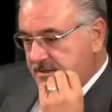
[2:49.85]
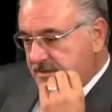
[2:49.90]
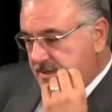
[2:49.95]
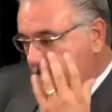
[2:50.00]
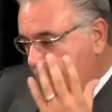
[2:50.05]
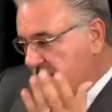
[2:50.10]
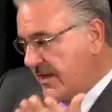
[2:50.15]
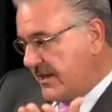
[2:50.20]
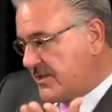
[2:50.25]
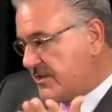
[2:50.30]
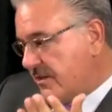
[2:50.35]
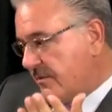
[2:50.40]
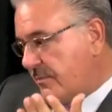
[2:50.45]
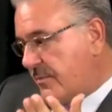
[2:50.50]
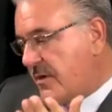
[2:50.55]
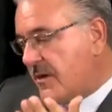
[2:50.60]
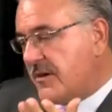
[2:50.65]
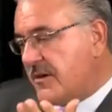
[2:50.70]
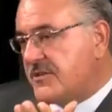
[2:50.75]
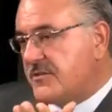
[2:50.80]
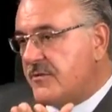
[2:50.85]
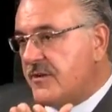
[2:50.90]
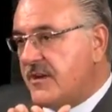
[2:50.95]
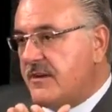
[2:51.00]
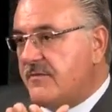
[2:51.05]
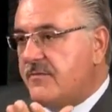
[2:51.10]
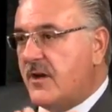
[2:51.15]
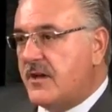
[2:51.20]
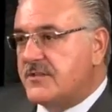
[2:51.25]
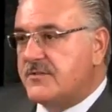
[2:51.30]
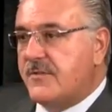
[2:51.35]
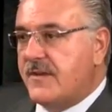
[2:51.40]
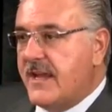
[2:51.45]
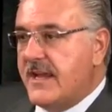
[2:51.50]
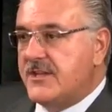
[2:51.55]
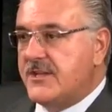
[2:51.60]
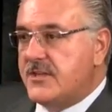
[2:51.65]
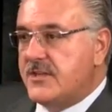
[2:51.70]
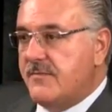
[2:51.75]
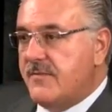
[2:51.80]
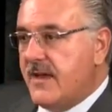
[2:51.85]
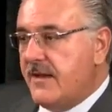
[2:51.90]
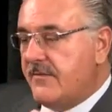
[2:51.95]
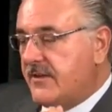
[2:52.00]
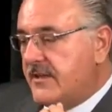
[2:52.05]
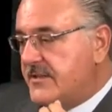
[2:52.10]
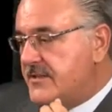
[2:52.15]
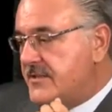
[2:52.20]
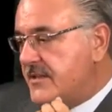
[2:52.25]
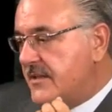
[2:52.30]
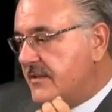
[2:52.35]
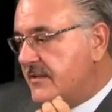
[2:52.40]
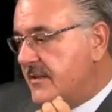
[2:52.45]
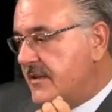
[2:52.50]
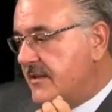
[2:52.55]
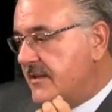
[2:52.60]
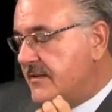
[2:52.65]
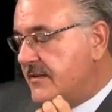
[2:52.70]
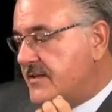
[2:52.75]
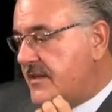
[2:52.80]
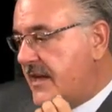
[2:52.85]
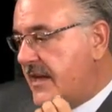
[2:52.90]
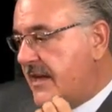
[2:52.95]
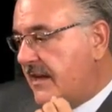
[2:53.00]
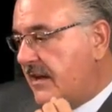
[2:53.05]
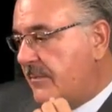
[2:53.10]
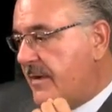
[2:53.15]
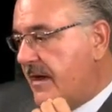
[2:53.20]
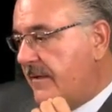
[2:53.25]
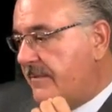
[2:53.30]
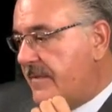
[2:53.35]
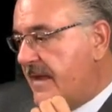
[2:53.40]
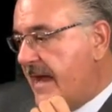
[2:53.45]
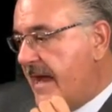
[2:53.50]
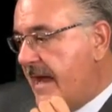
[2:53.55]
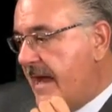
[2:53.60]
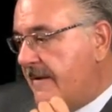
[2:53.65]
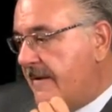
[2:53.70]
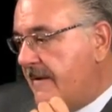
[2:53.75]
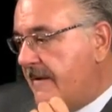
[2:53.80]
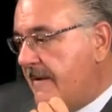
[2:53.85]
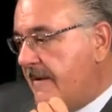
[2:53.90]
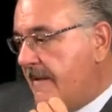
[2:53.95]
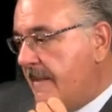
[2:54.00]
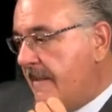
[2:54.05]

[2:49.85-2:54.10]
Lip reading: subornation of perjury, falsification of evidence, and the scandal about that.